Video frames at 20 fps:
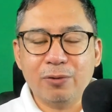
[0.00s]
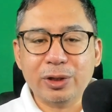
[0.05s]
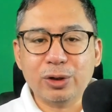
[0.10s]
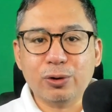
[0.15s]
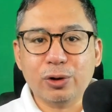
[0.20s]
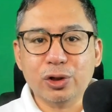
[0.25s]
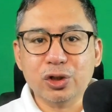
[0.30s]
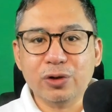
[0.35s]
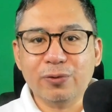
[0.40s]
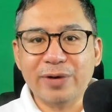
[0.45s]

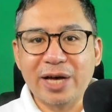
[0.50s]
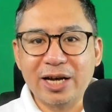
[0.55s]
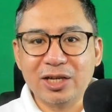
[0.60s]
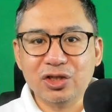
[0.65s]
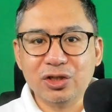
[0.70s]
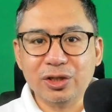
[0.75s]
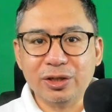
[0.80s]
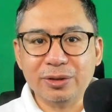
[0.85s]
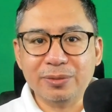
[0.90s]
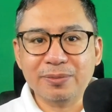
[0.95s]
What course of
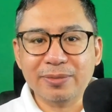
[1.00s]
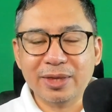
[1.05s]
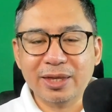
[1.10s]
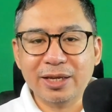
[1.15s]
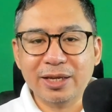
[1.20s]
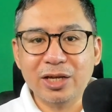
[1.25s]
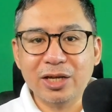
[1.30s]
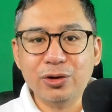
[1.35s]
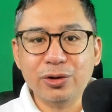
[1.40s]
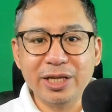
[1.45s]
action
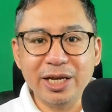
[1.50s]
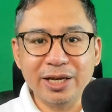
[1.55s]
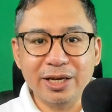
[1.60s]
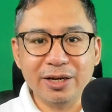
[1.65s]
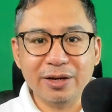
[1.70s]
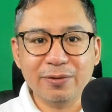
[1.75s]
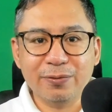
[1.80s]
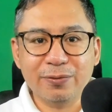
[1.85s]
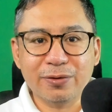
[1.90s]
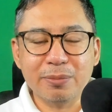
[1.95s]
can you
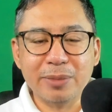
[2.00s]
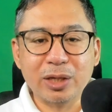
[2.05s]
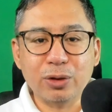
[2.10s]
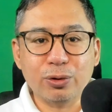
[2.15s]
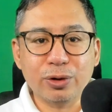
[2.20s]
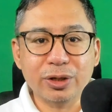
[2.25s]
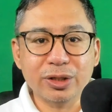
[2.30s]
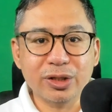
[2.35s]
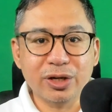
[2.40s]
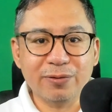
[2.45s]
take from
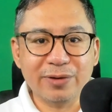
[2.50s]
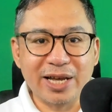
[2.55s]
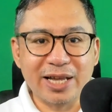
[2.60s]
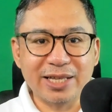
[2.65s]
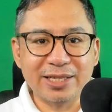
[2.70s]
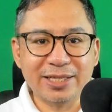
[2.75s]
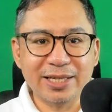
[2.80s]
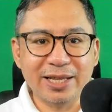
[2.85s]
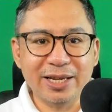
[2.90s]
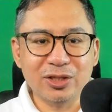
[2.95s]
an order of
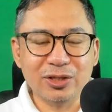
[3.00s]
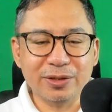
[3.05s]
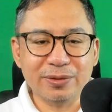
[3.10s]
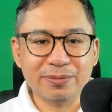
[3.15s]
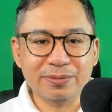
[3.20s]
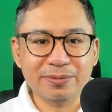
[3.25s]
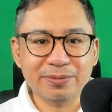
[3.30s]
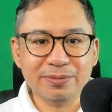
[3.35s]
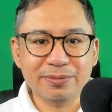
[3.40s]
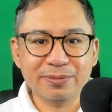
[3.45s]

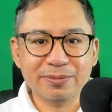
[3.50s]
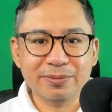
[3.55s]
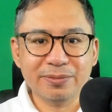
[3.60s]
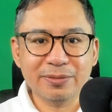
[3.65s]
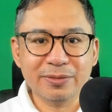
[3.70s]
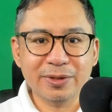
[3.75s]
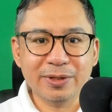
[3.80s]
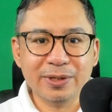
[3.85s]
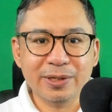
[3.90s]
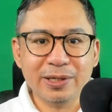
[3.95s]
cancellation?
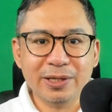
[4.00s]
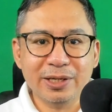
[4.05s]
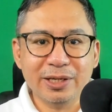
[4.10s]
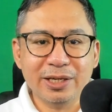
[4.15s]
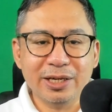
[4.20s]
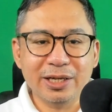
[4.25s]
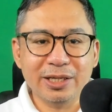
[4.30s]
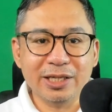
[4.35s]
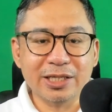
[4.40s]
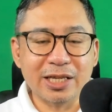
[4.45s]

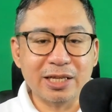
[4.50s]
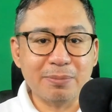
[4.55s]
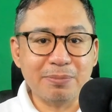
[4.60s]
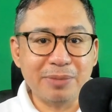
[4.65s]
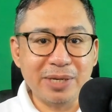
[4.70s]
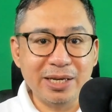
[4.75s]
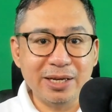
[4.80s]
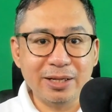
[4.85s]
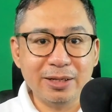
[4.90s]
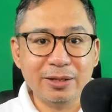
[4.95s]
It is an
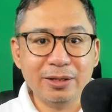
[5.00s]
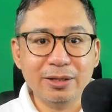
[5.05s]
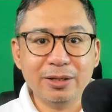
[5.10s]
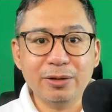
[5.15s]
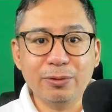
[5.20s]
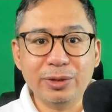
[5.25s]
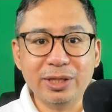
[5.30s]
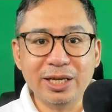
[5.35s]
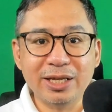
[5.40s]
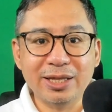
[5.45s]
appeal
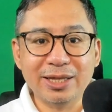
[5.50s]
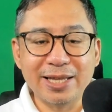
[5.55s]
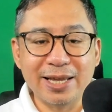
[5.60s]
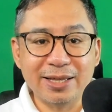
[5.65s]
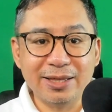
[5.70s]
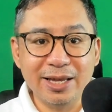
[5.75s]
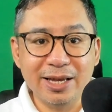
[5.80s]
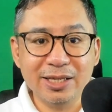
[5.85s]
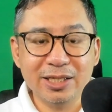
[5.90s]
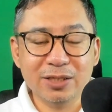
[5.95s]
within
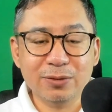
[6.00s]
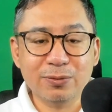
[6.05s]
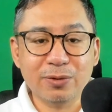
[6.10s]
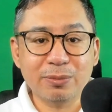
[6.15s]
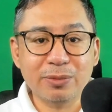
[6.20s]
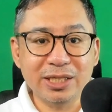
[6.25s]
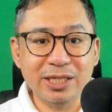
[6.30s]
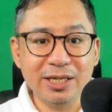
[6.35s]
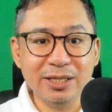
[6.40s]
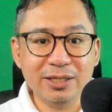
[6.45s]
10 days
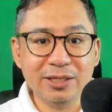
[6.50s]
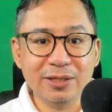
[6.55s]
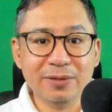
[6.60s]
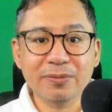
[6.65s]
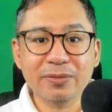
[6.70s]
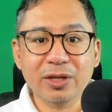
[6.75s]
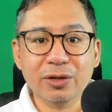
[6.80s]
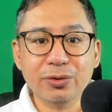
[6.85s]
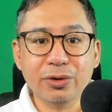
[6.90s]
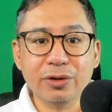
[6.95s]
from receipt
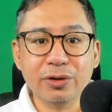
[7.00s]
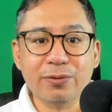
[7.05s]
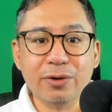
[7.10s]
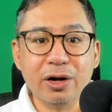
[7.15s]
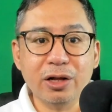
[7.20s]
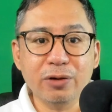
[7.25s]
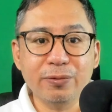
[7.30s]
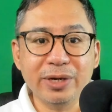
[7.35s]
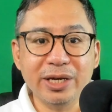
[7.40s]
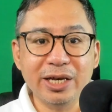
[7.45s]
to the
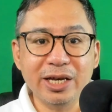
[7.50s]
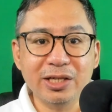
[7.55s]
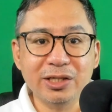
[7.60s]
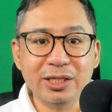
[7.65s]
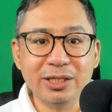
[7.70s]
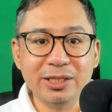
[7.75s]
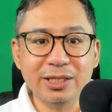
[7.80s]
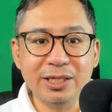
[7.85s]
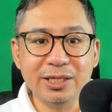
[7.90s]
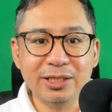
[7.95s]
following
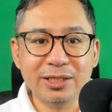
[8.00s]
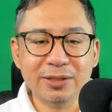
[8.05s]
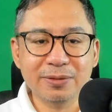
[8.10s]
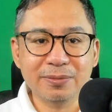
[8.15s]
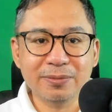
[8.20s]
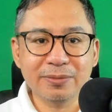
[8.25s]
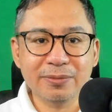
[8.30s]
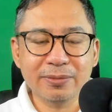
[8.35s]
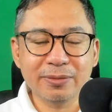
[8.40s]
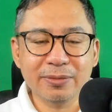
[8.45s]
agencies.